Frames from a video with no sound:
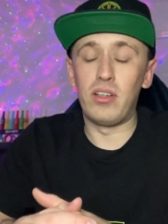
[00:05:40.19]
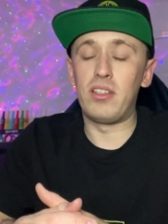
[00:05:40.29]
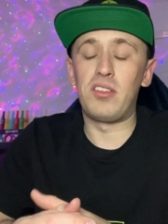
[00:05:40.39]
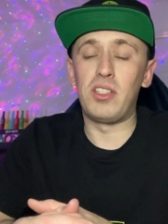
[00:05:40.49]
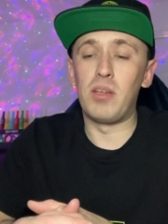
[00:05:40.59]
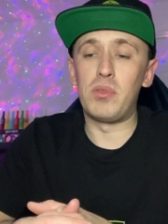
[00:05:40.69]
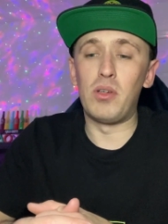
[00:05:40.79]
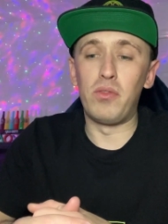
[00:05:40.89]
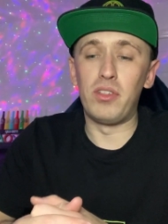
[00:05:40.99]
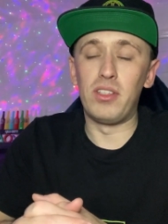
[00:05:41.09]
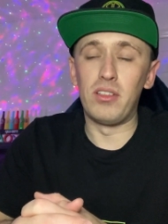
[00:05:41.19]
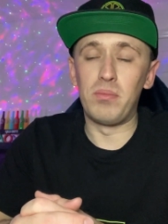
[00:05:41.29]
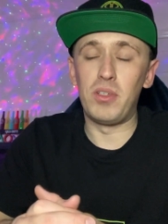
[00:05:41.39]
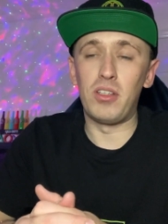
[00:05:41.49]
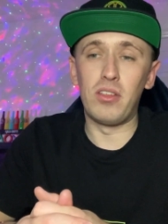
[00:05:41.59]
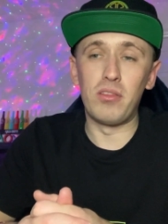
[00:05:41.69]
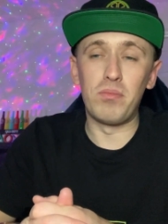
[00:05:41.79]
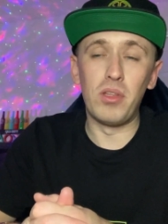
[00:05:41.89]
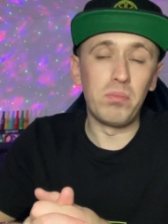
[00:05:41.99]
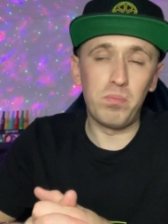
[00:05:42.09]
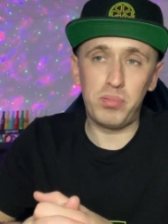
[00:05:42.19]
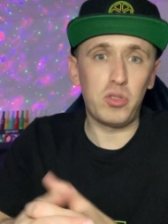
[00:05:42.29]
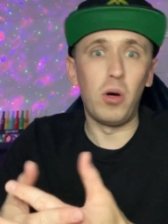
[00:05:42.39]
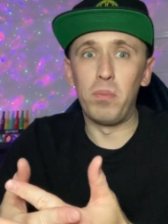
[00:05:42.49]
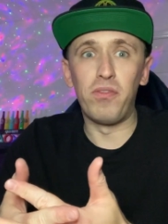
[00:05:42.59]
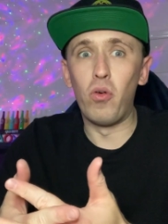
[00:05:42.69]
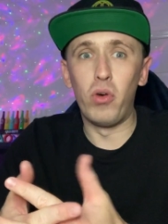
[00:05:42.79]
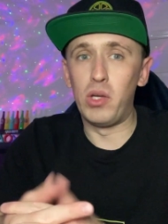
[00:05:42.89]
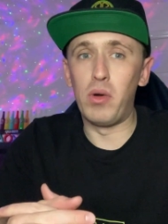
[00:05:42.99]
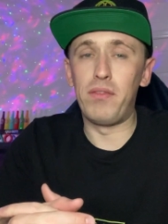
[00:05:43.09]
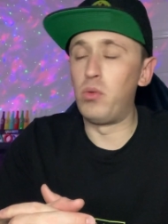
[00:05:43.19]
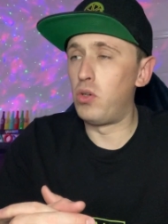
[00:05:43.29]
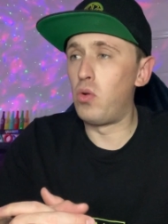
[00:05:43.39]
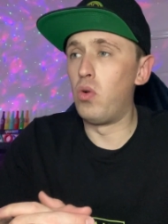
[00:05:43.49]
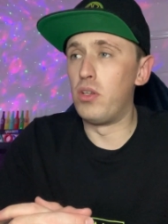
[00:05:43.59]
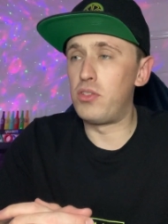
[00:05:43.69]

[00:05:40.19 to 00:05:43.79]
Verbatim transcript: Like he doesn't get himself in the, you know, the, the top 40, whatever you want to call it.